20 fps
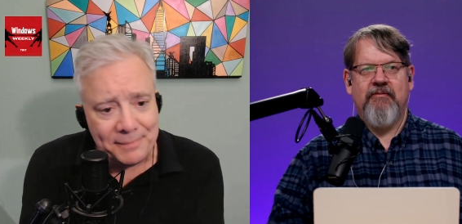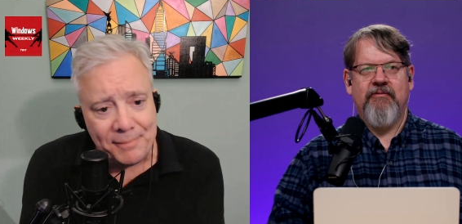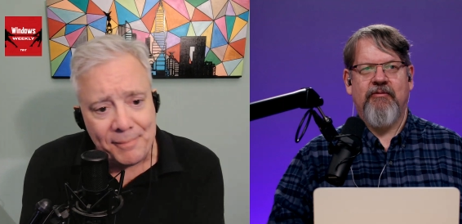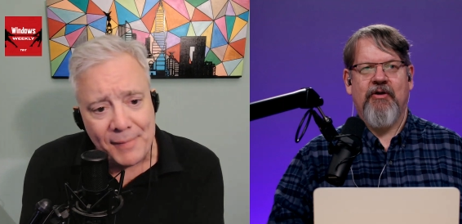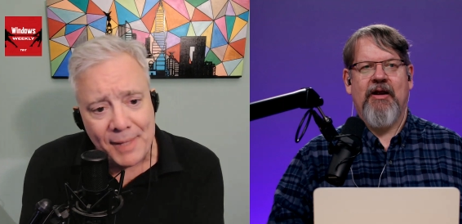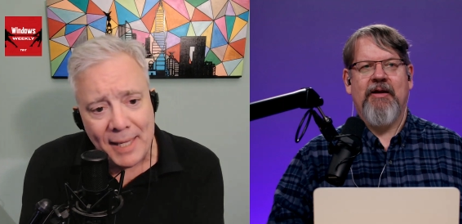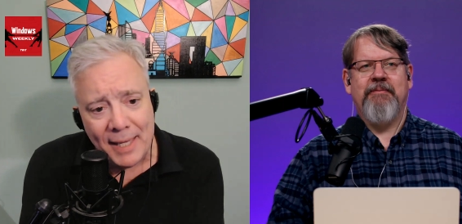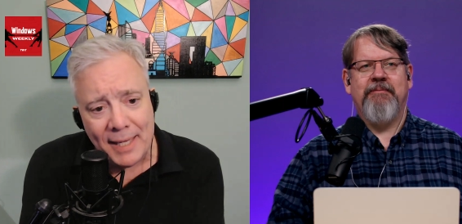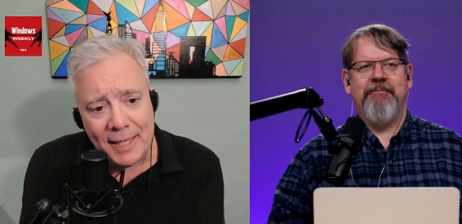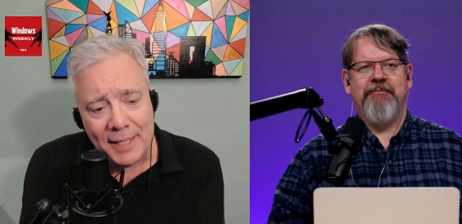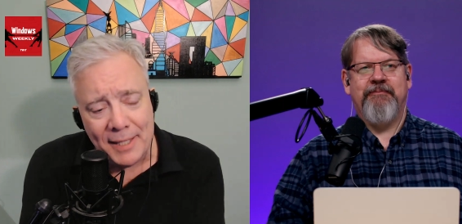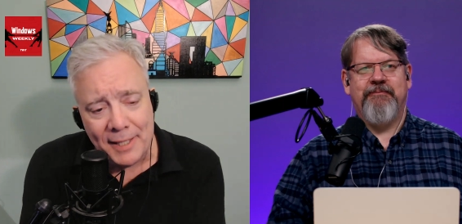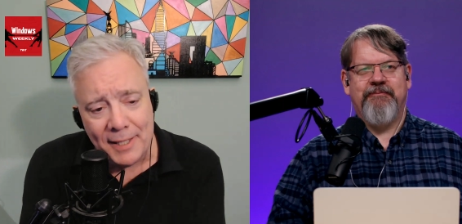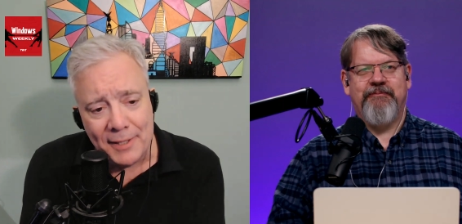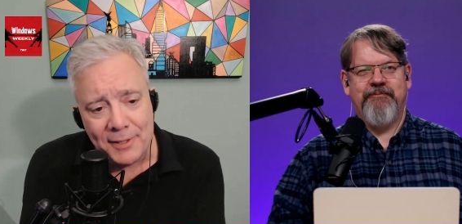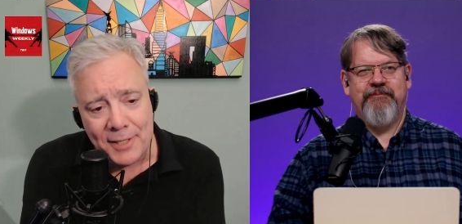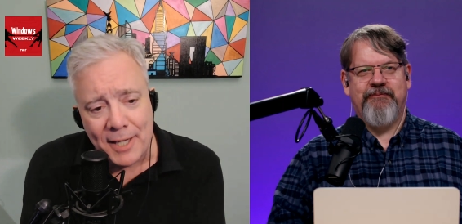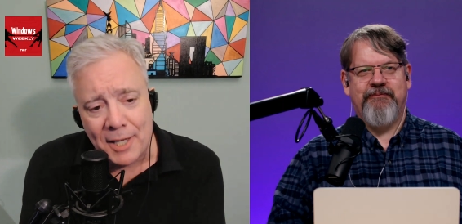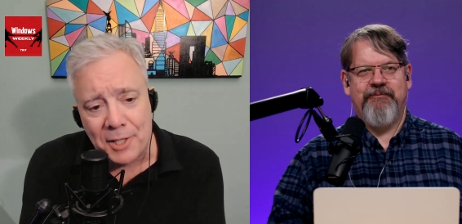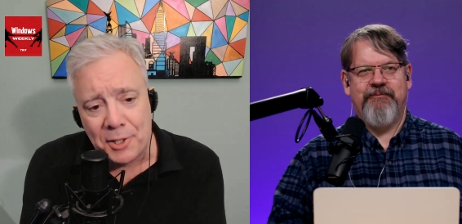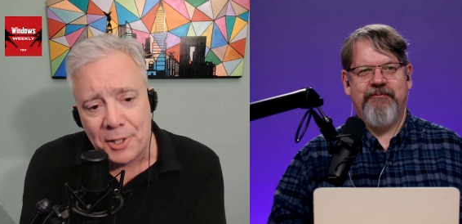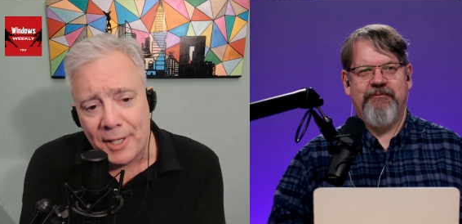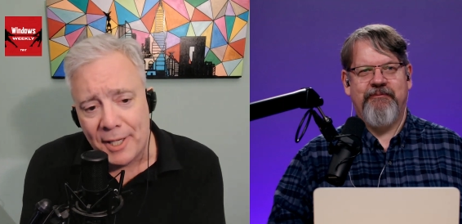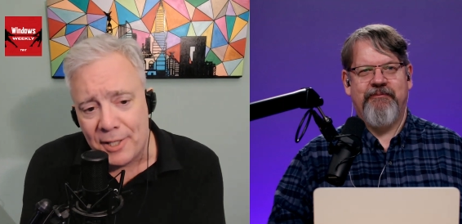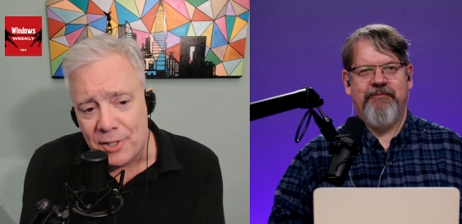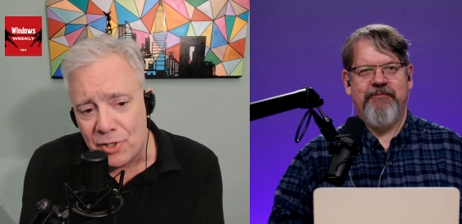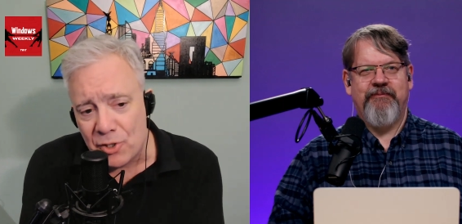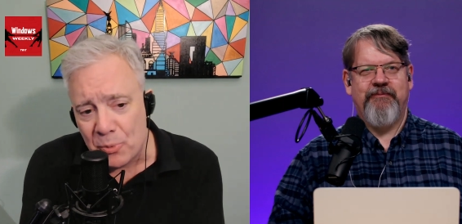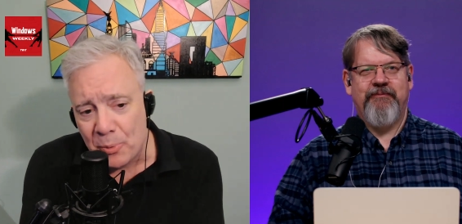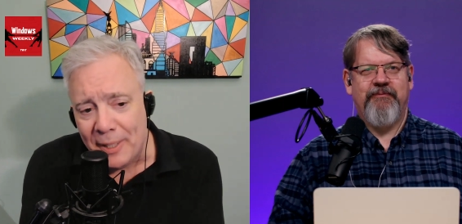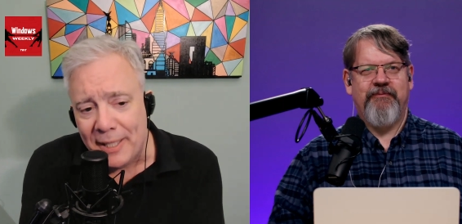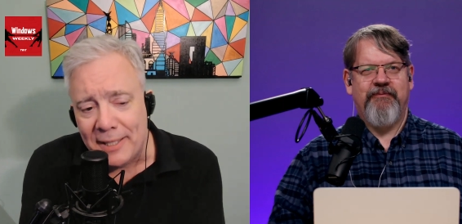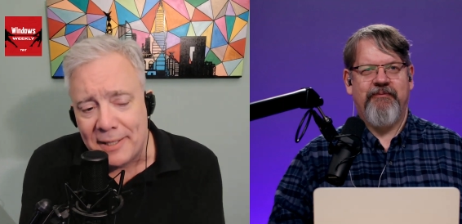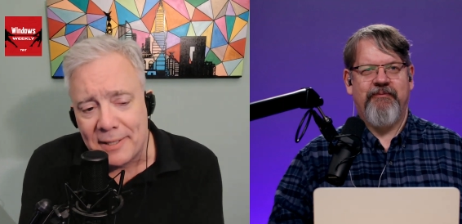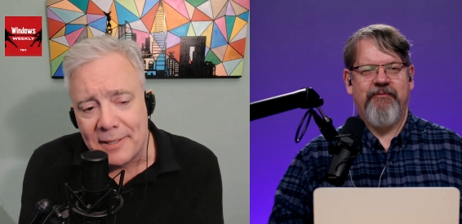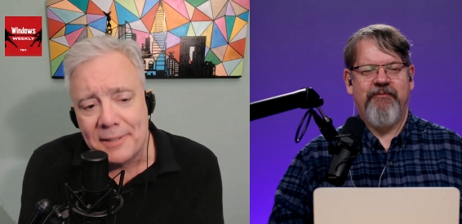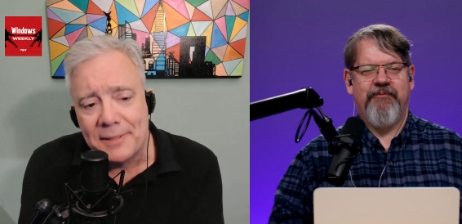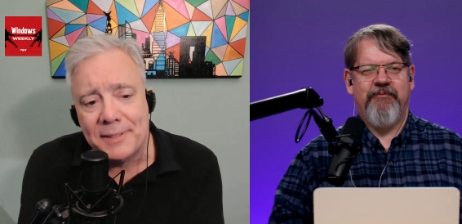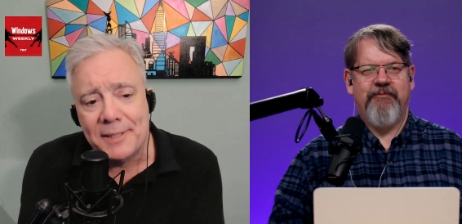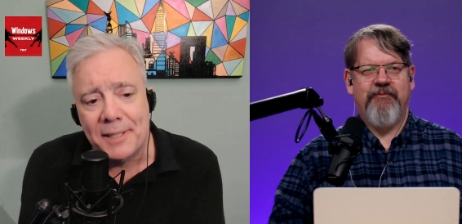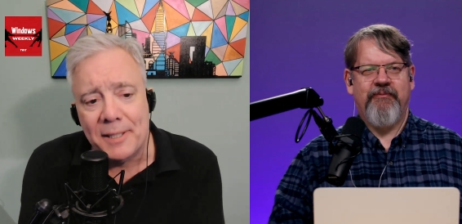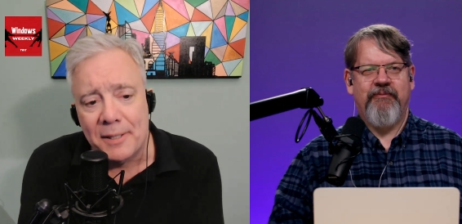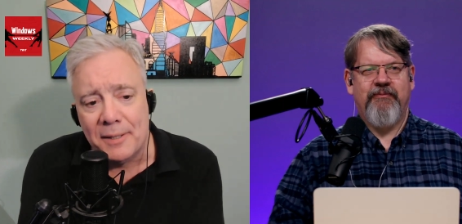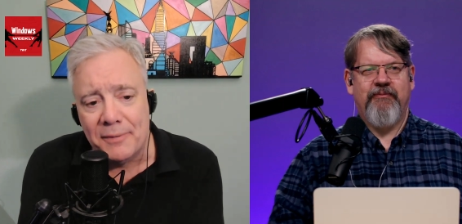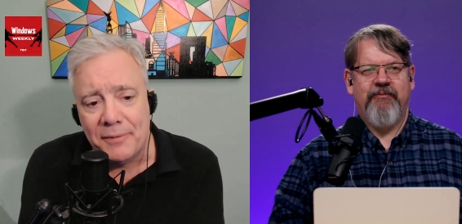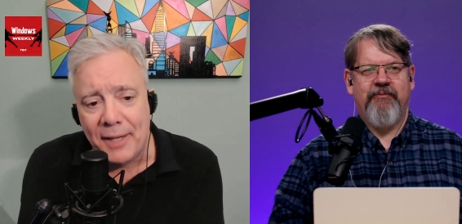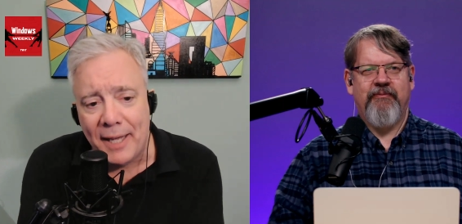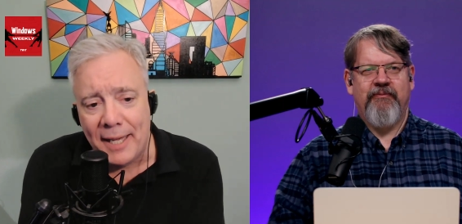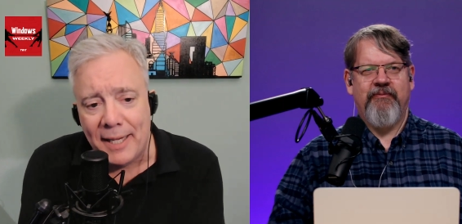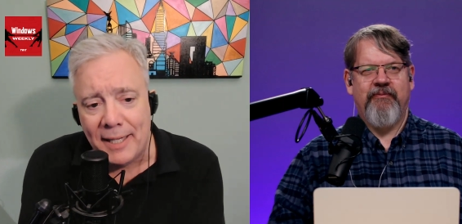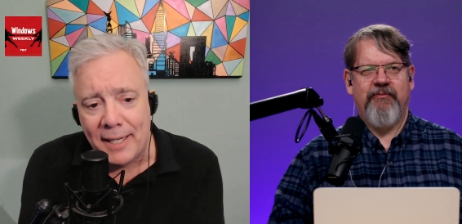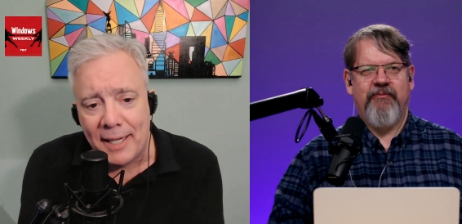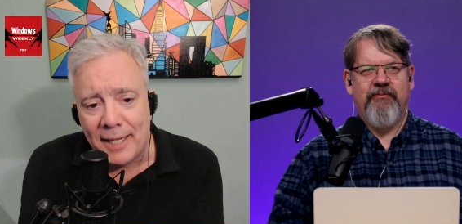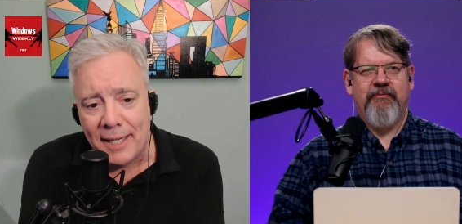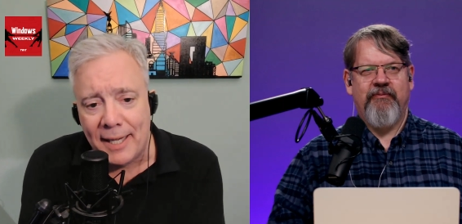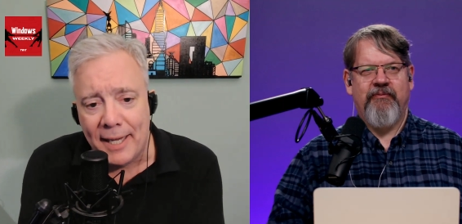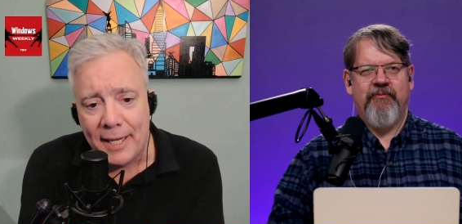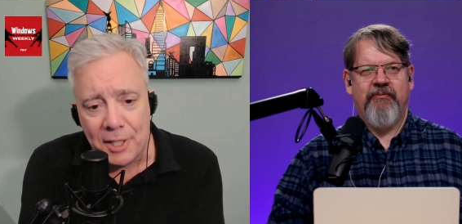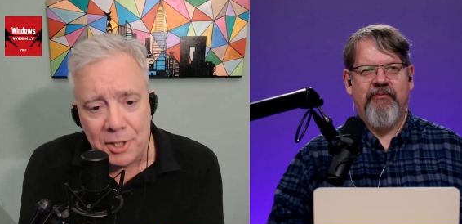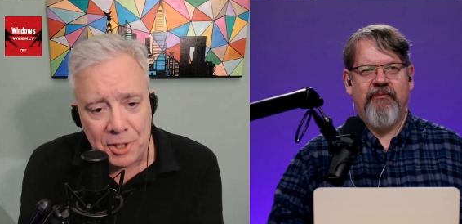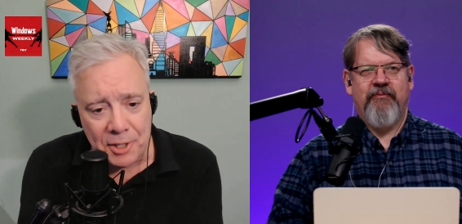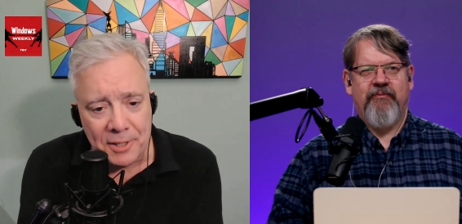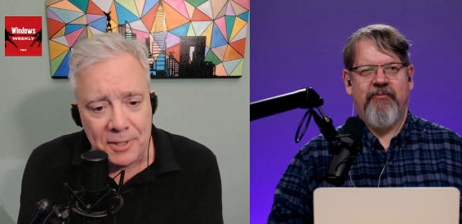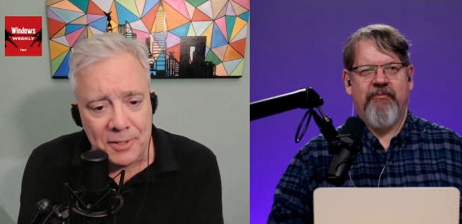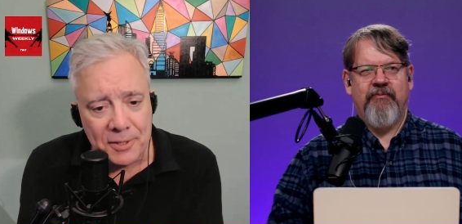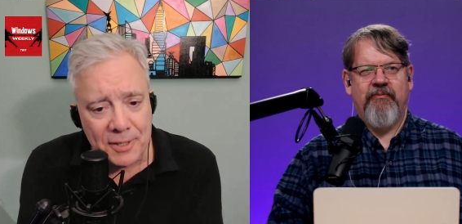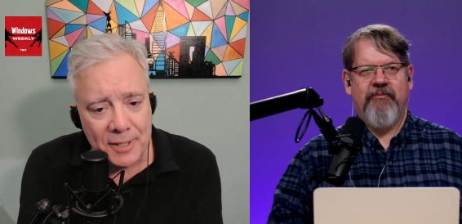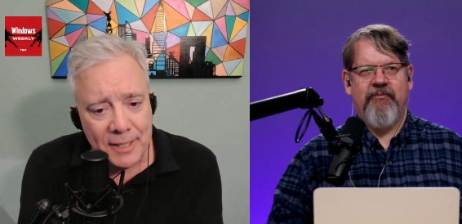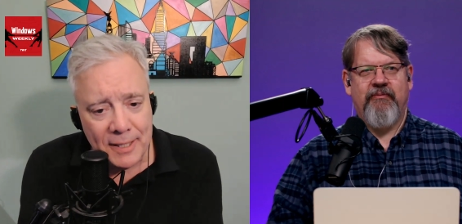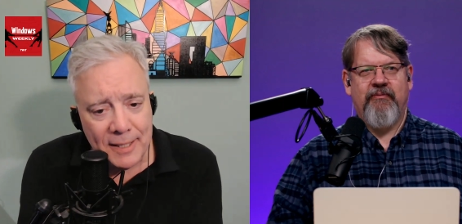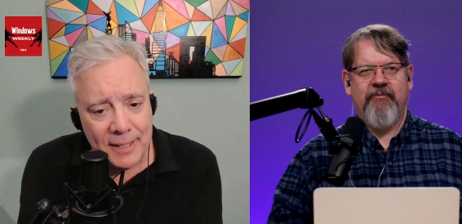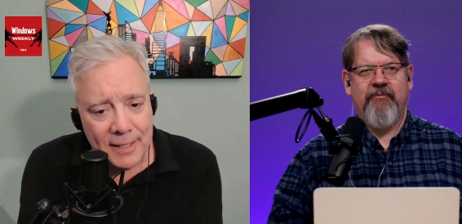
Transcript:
Speaker 1: Right. And it is actually a suite of AI agents